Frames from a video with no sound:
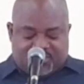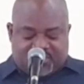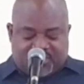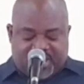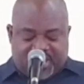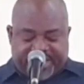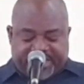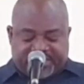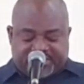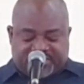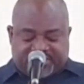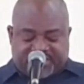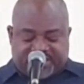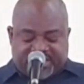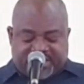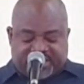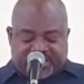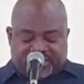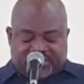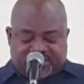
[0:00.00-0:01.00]
and it
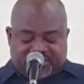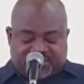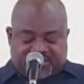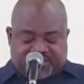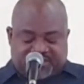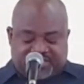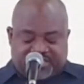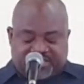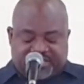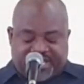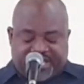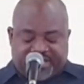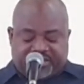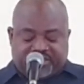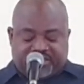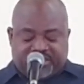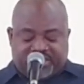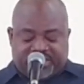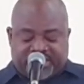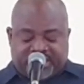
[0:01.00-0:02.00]
says the
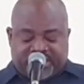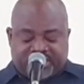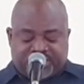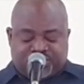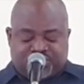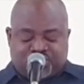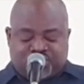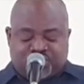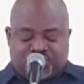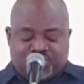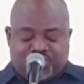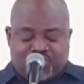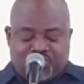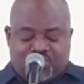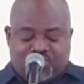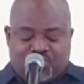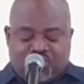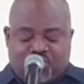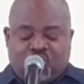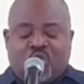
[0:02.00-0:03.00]
title is
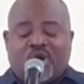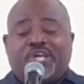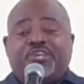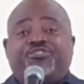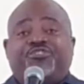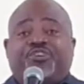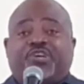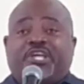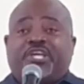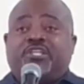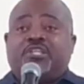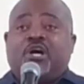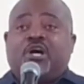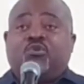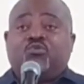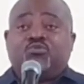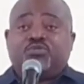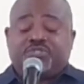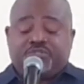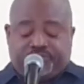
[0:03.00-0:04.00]
Why Should I
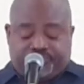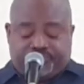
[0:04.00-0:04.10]
Doubt?